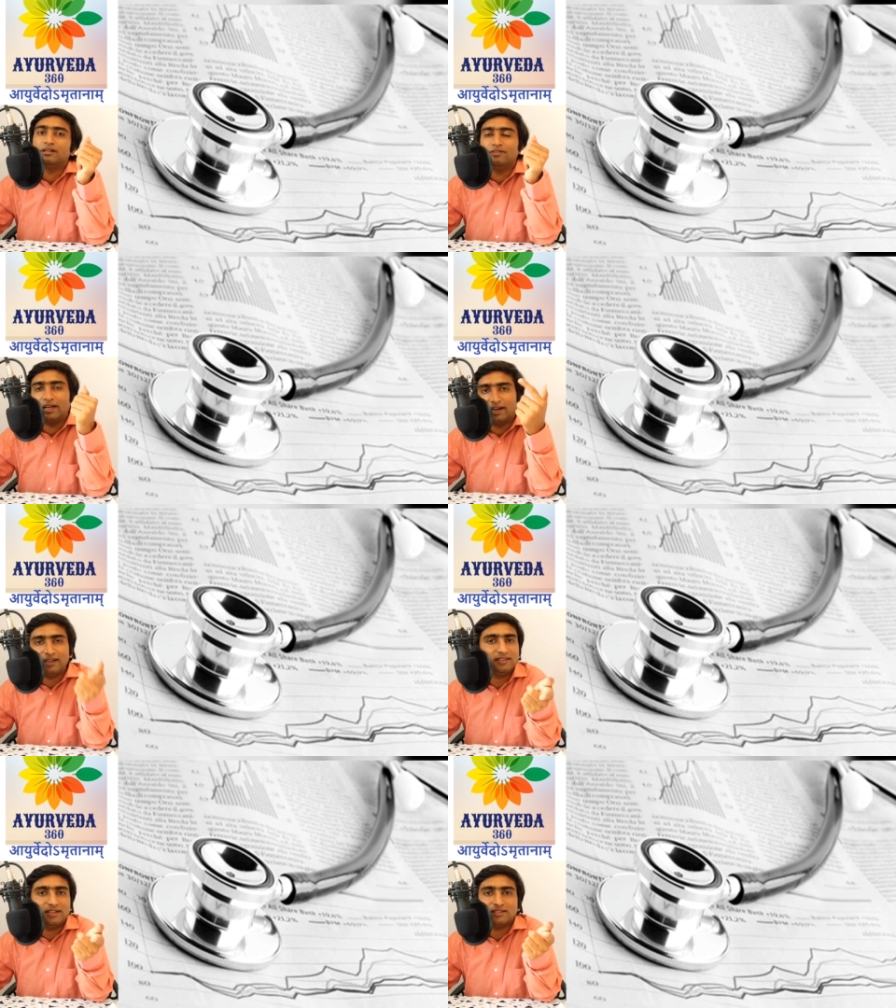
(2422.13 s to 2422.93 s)
we are
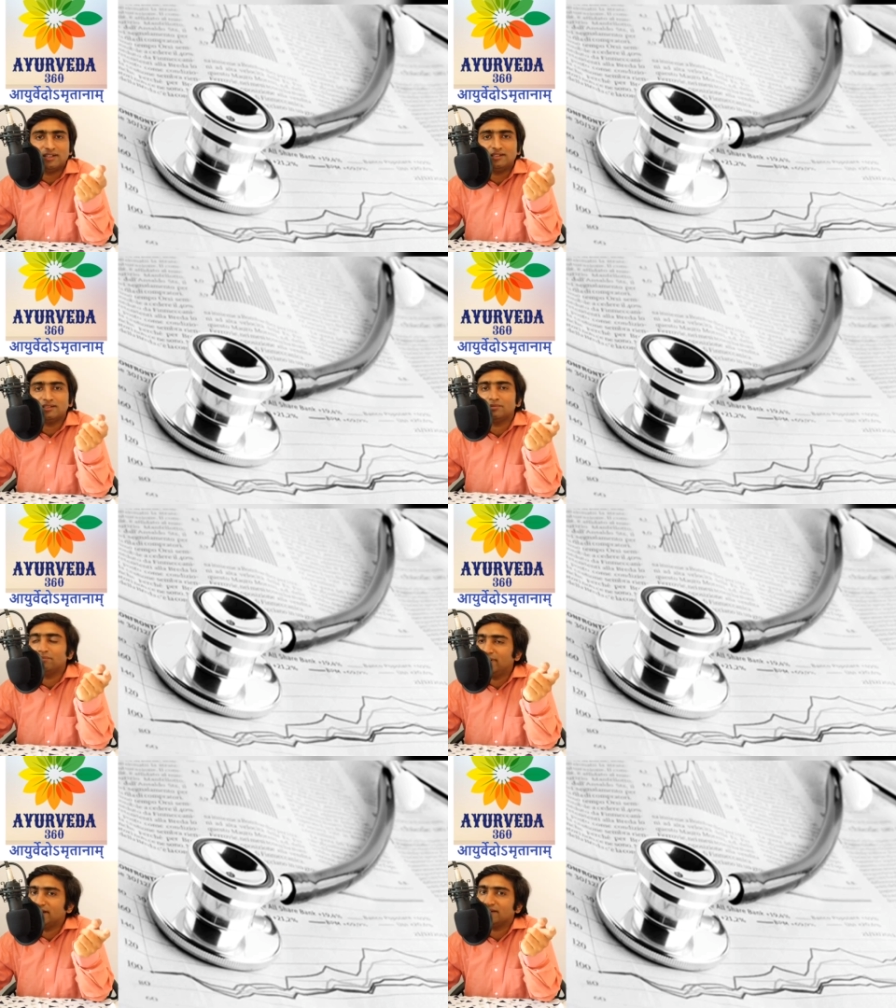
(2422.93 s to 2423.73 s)
getting the results,
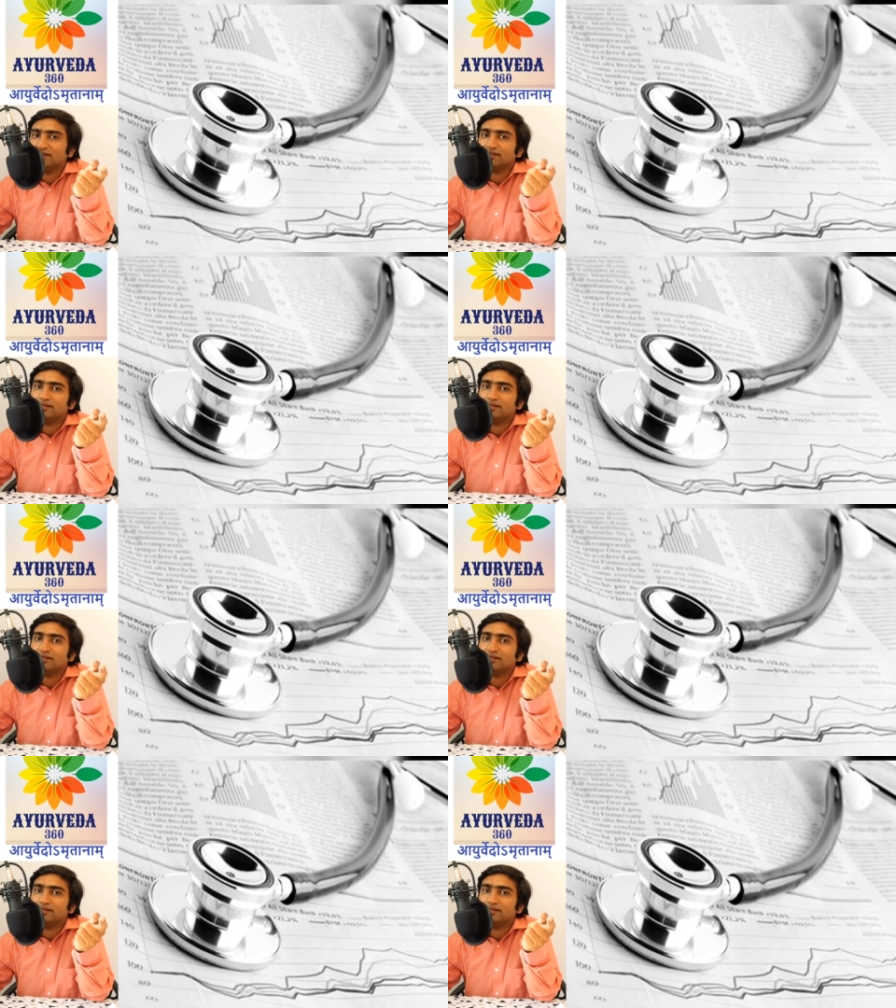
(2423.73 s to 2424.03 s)
but